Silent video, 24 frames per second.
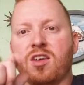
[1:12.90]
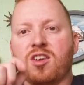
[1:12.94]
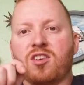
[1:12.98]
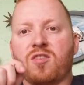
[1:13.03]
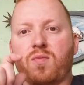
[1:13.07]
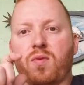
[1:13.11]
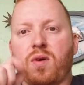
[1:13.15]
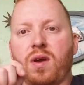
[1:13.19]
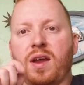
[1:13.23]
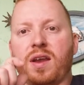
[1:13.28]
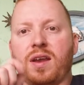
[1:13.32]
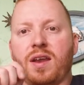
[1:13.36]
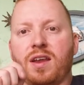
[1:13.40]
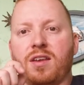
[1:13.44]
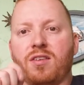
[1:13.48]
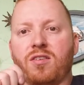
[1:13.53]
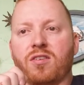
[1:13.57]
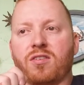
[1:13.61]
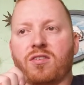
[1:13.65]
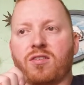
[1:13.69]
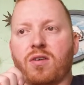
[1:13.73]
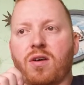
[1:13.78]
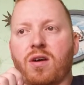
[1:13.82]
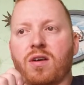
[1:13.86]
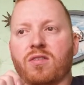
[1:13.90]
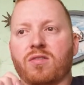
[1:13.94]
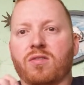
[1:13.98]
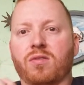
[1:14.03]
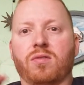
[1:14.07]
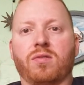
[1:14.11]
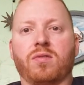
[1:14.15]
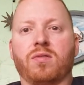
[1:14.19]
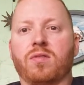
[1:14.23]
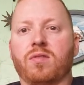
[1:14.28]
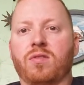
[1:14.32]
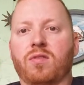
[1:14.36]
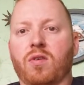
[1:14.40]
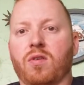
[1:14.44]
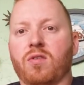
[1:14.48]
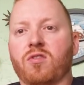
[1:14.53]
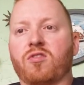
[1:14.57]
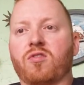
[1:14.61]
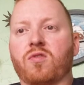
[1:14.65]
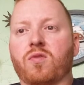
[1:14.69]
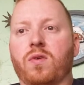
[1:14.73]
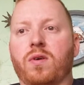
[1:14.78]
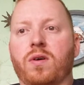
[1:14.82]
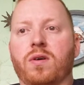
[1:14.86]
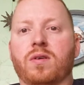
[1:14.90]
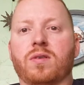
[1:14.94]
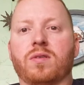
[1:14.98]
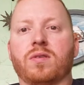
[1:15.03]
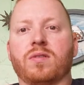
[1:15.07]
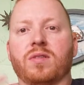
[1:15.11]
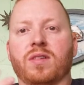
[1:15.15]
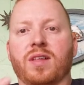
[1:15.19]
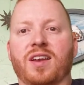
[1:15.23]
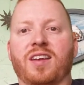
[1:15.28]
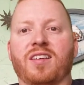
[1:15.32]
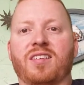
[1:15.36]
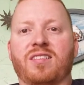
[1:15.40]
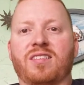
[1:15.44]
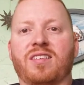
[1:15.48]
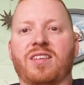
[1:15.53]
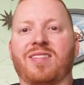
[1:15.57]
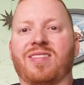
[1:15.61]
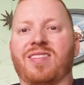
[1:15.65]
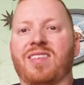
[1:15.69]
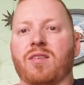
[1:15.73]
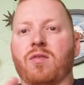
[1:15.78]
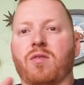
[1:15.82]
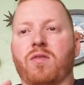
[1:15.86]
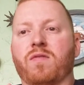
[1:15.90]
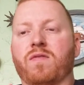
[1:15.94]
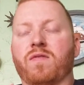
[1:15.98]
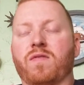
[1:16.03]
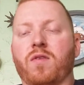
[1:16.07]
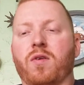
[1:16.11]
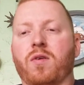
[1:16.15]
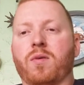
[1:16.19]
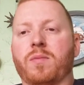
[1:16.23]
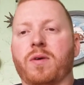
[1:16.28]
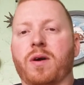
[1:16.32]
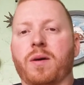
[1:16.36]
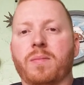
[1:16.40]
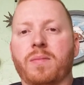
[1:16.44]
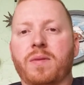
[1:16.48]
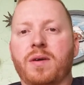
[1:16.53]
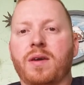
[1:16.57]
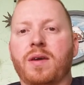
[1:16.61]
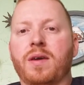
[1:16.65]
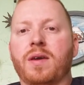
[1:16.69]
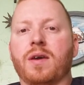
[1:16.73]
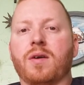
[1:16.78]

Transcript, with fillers: Spray it in your tonsil. Don't swallow. Let it sit there. It will foam up.